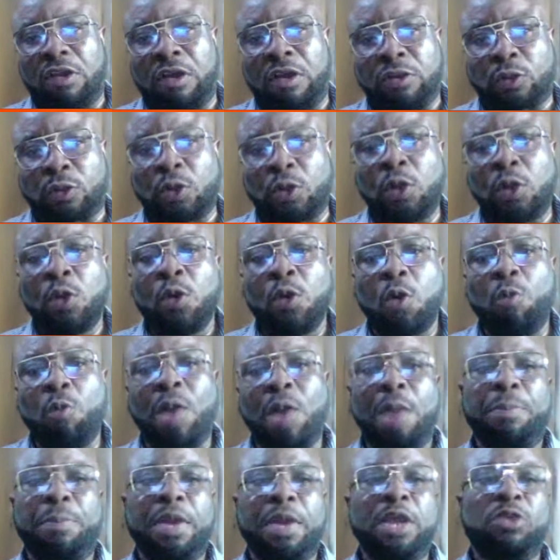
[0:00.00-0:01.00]
we might begin
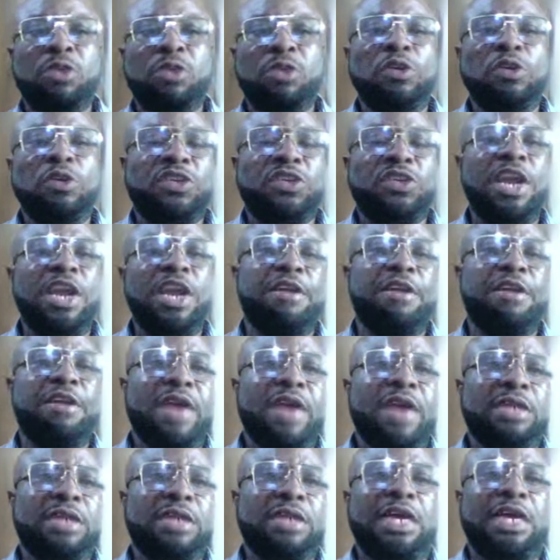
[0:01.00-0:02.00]
to see areas
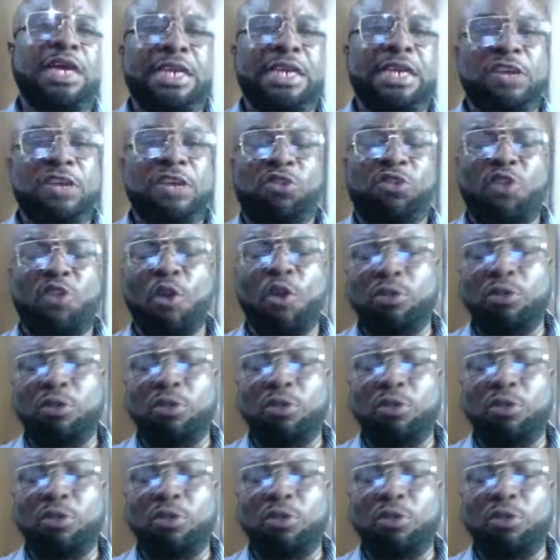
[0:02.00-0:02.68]
that needs to be